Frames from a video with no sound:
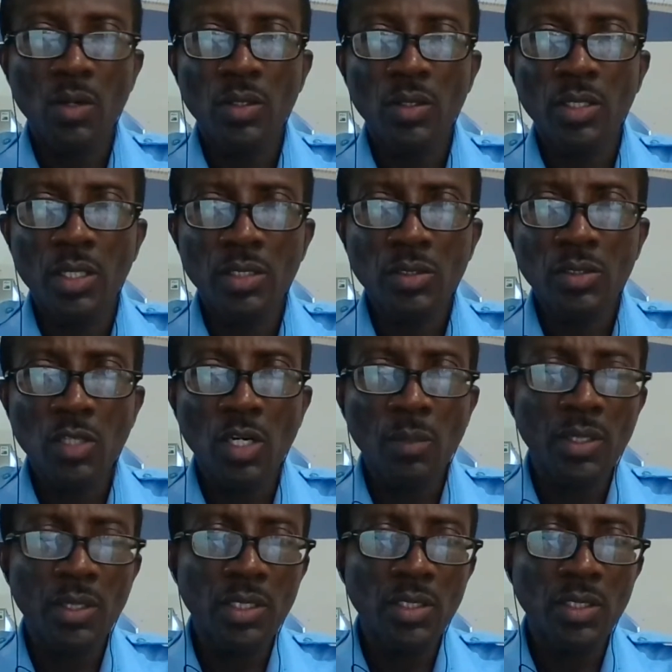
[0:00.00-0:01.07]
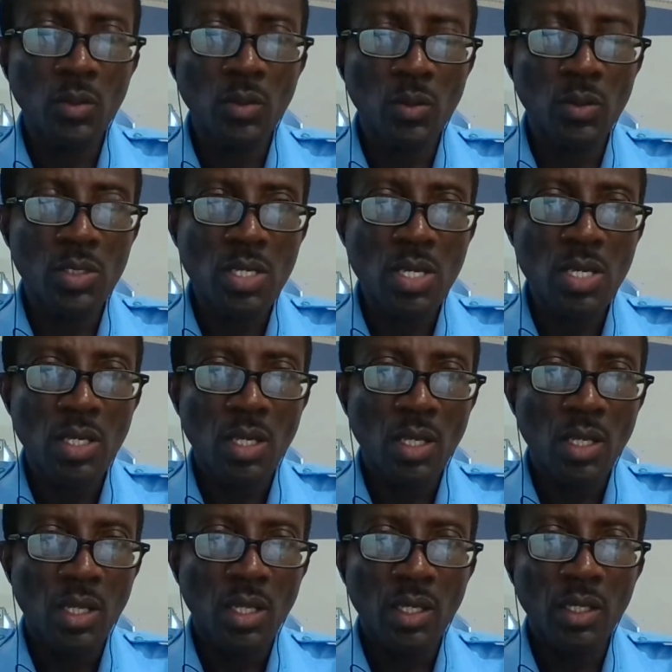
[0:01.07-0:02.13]
is commonly known
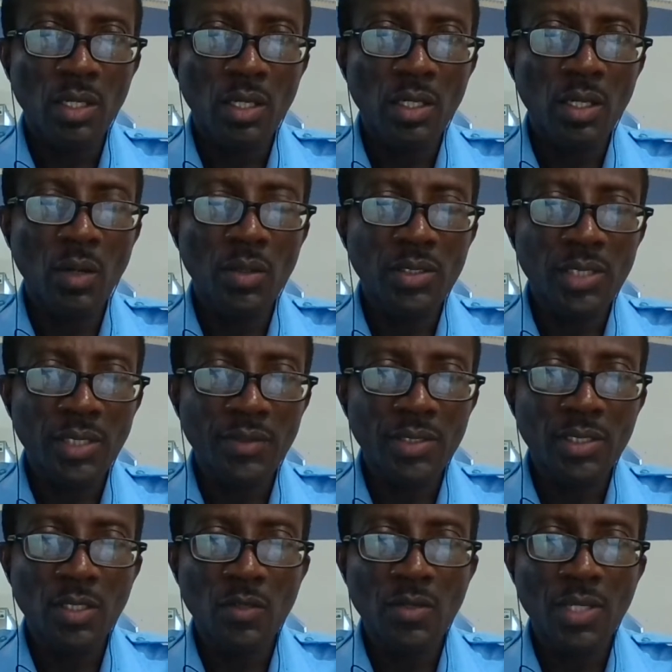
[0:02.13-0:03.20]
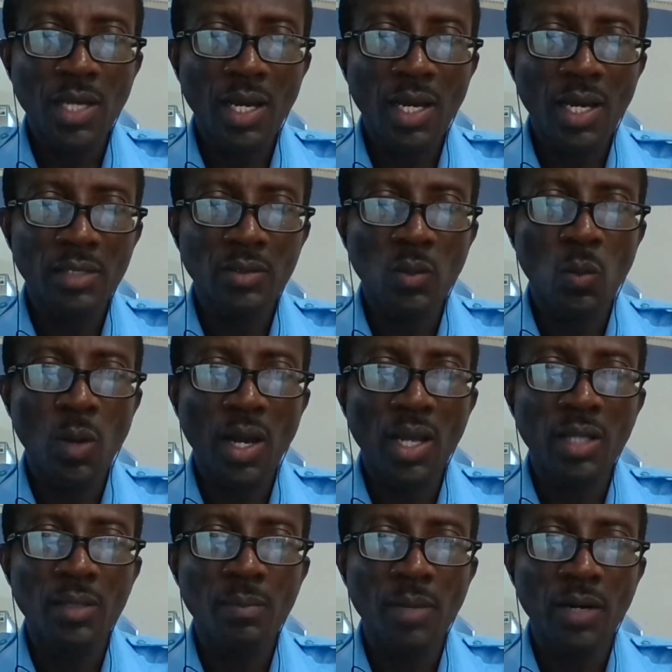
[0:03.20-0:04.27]
in our territory as
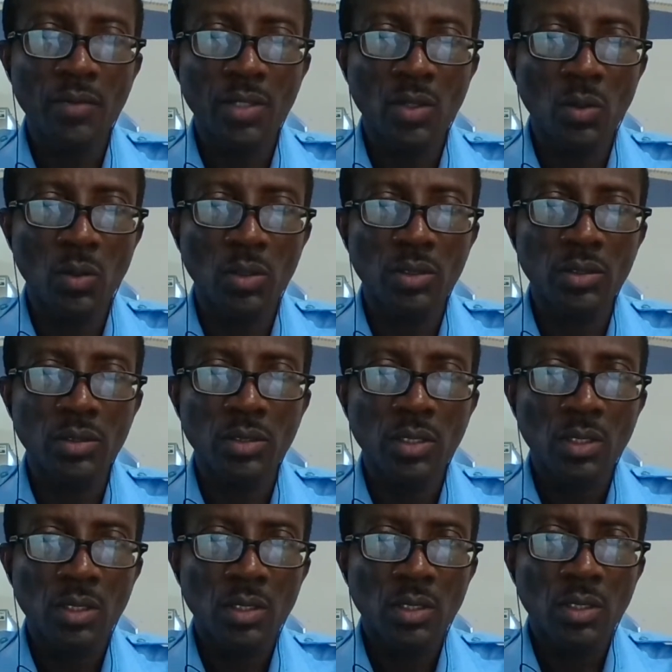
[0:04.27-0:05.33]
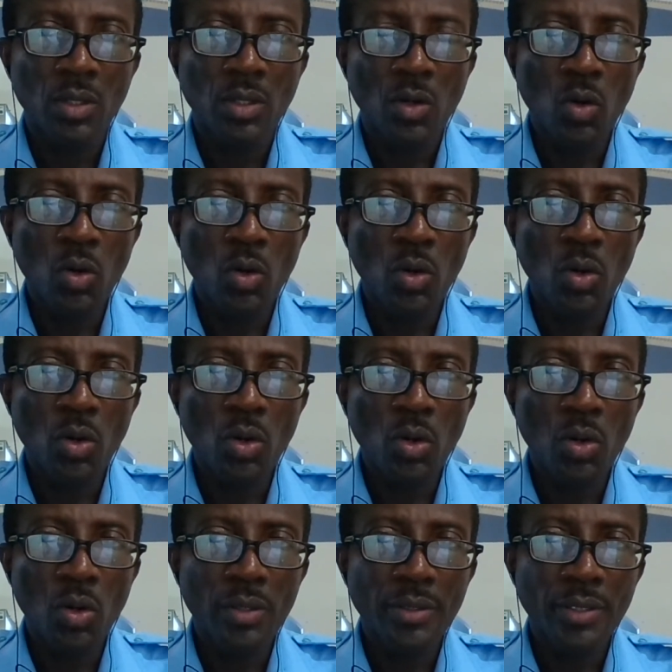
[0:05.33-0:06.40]
wild marigold
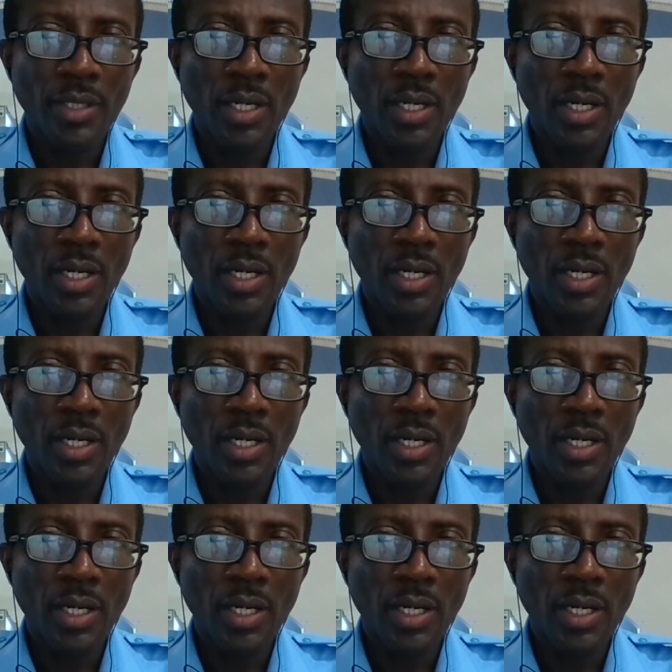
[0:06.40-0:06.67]
or